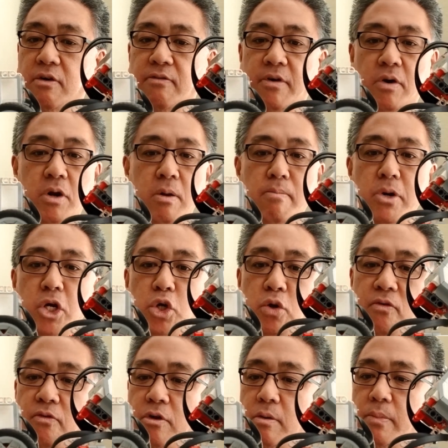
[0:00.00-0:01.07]
very
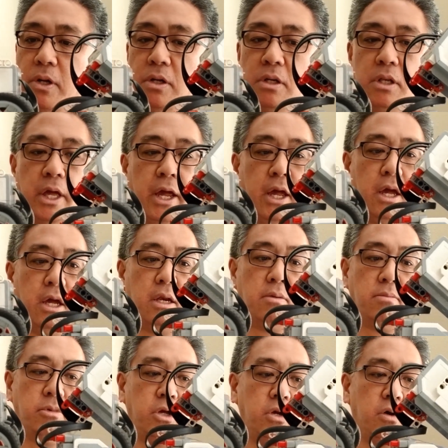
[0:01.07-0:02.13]
maneuverable and,
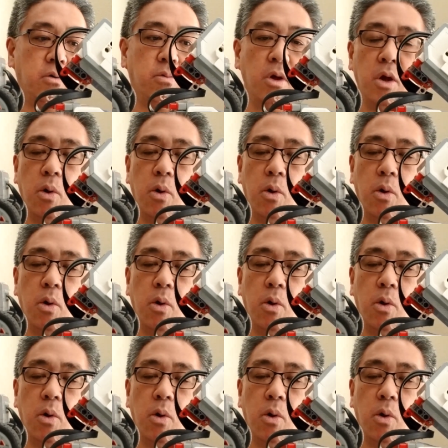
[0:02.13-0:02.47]
you know,